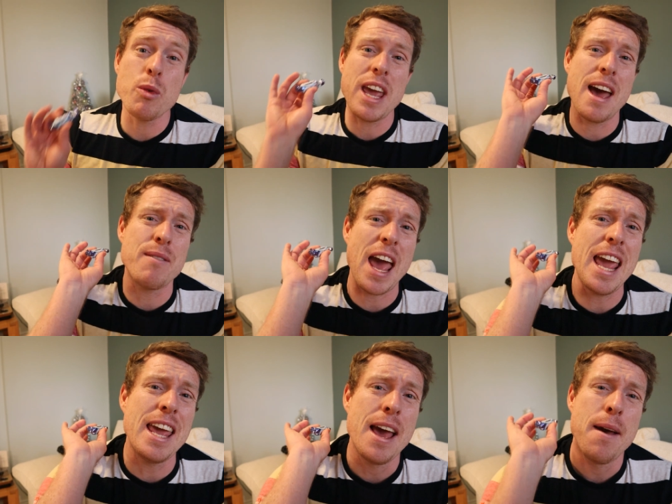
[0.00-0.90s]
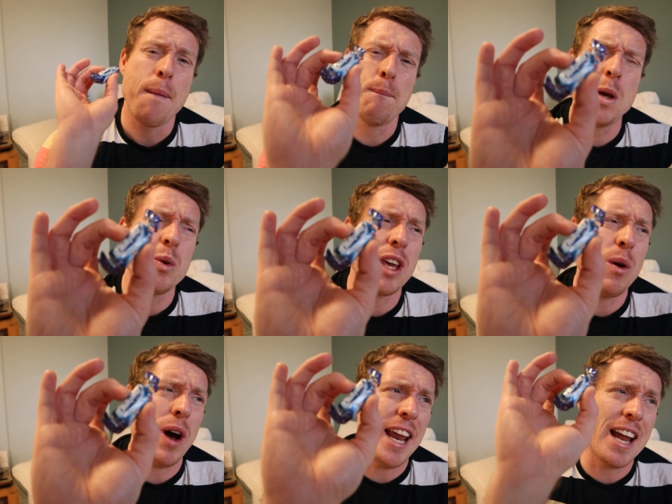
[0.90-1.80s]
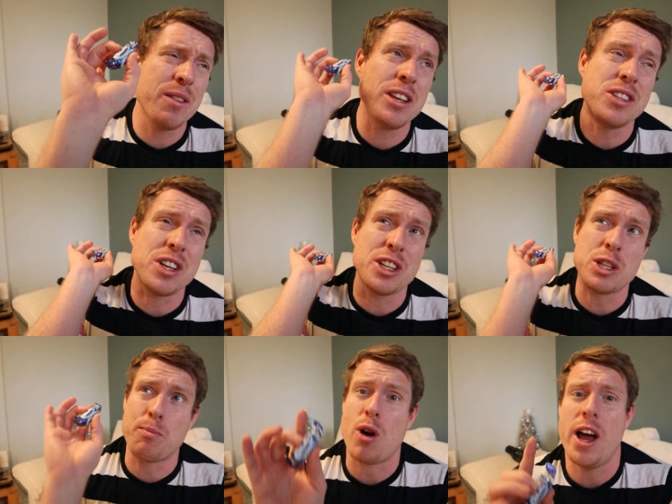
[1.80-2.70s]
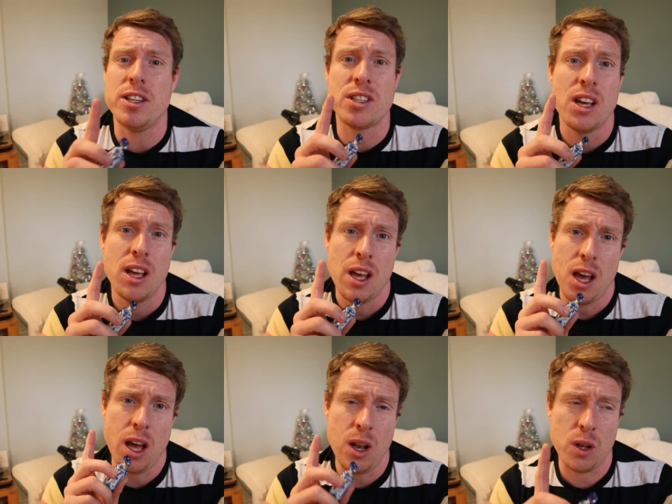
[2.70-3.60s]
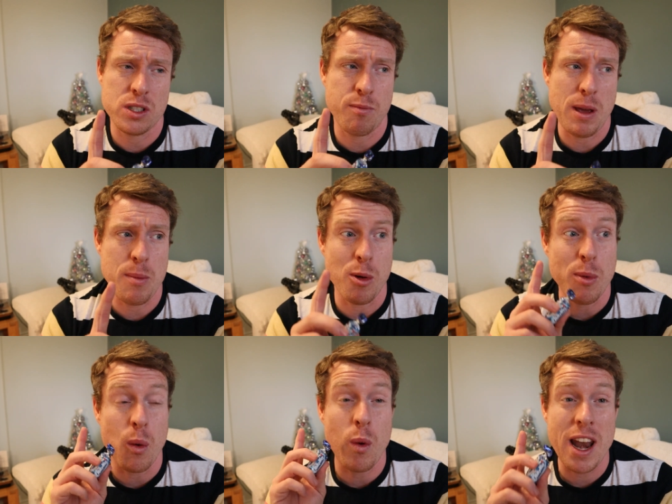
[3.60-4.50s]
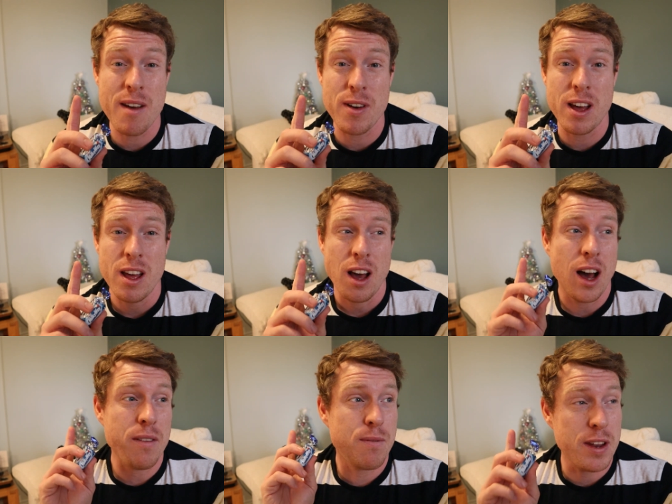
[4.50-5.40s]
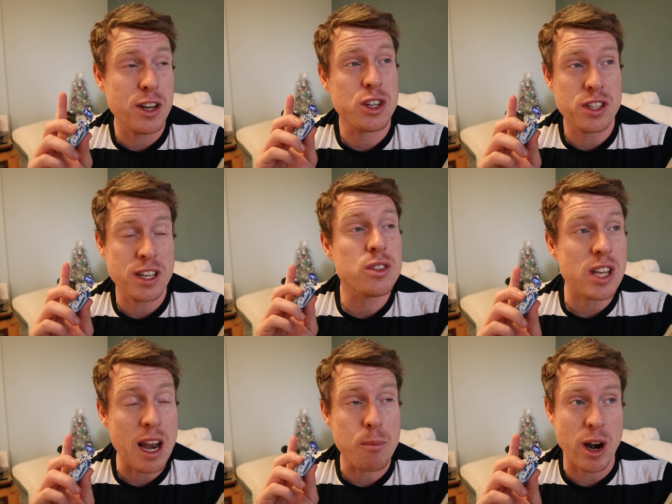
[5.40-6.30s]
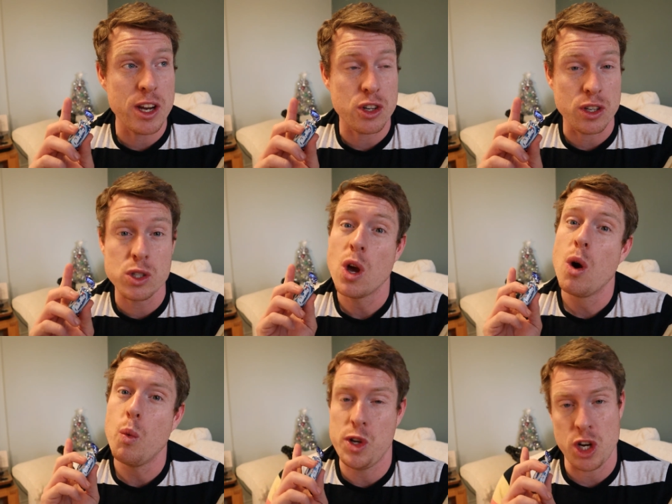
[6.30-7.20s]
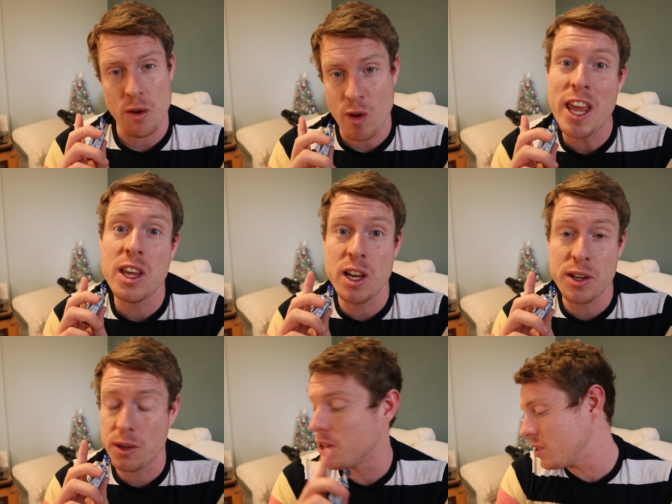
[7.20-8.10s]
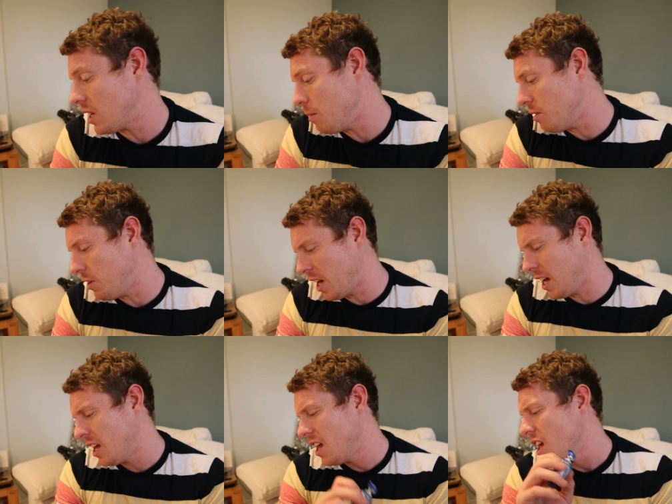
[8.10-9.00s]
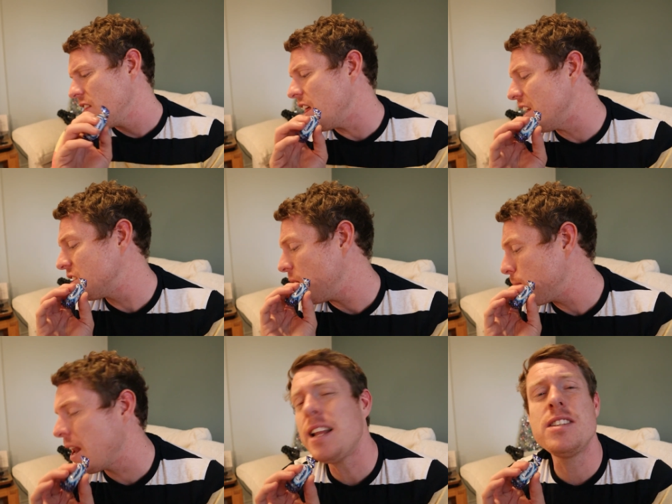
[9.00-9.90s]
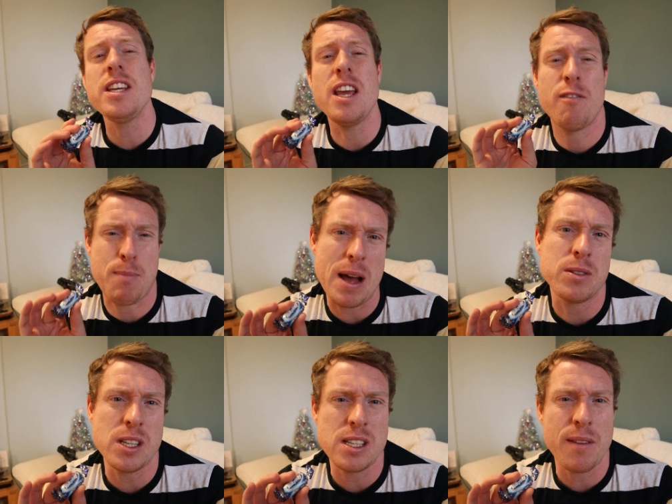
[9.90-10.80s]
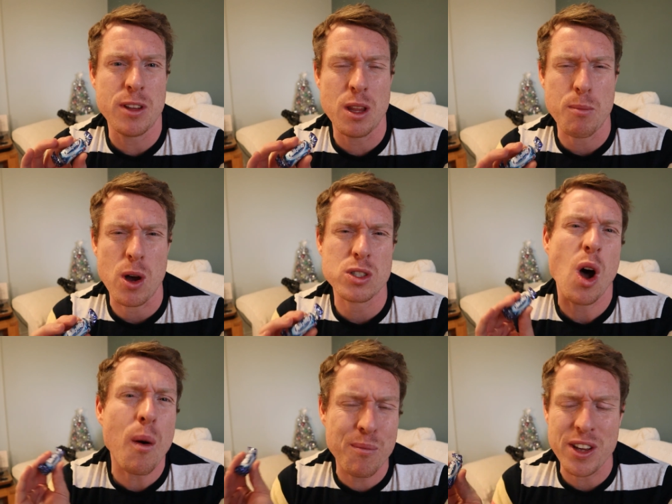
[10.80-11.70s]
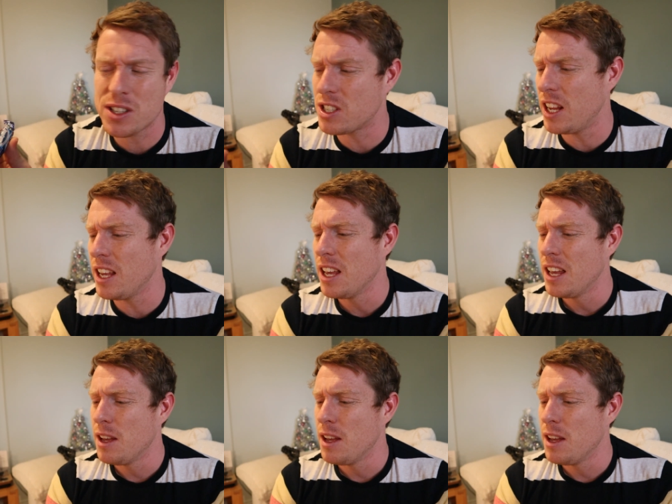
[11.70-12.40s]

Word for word: up, we have a Milky Way. Now, this is going to surprise a lot of people. But whenever I finish a tin of celebrations, which I regularly do this time of year, there's plenty of bounties left in the box, obviously,